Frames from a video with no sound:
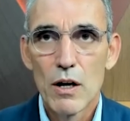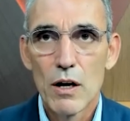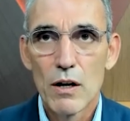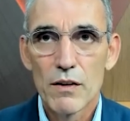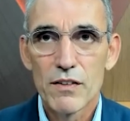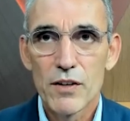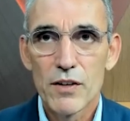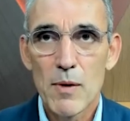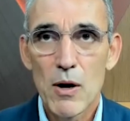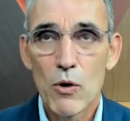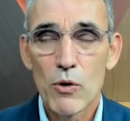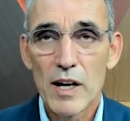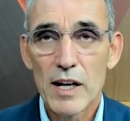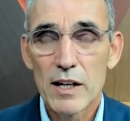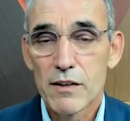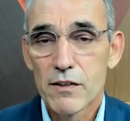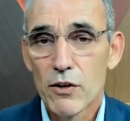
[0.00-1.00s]
somehow
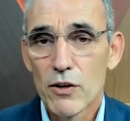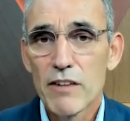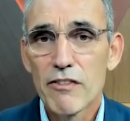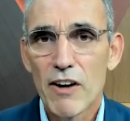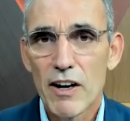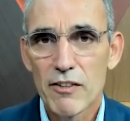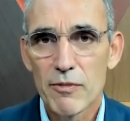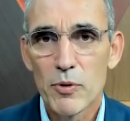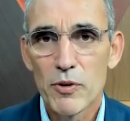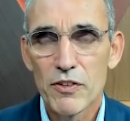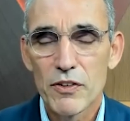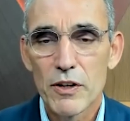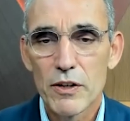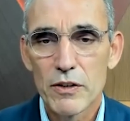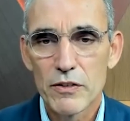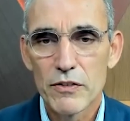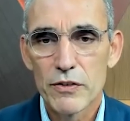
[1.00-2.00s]
get
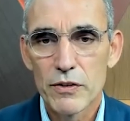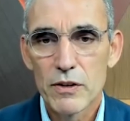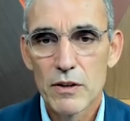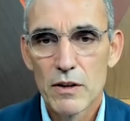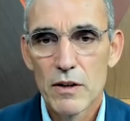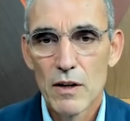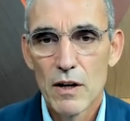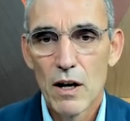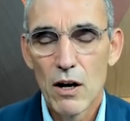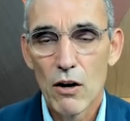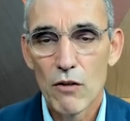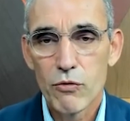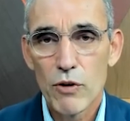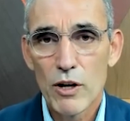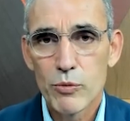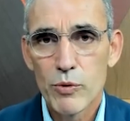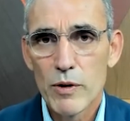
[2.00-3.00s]
35% of
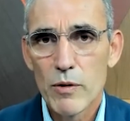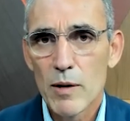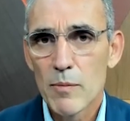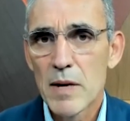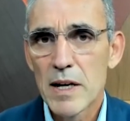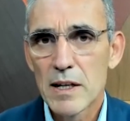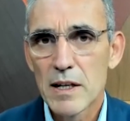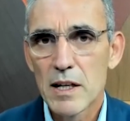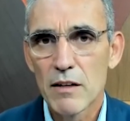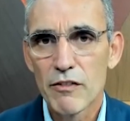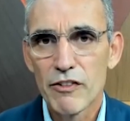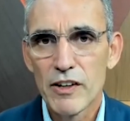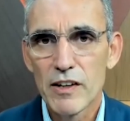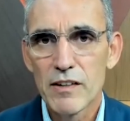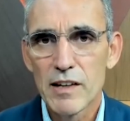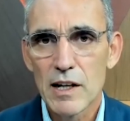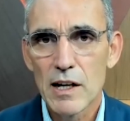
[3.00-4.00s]
what we were making
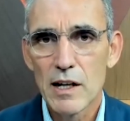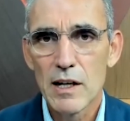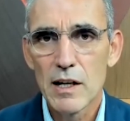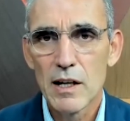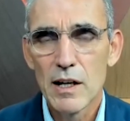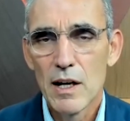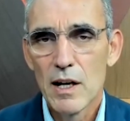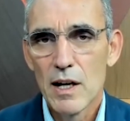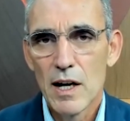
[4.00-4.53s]
physically.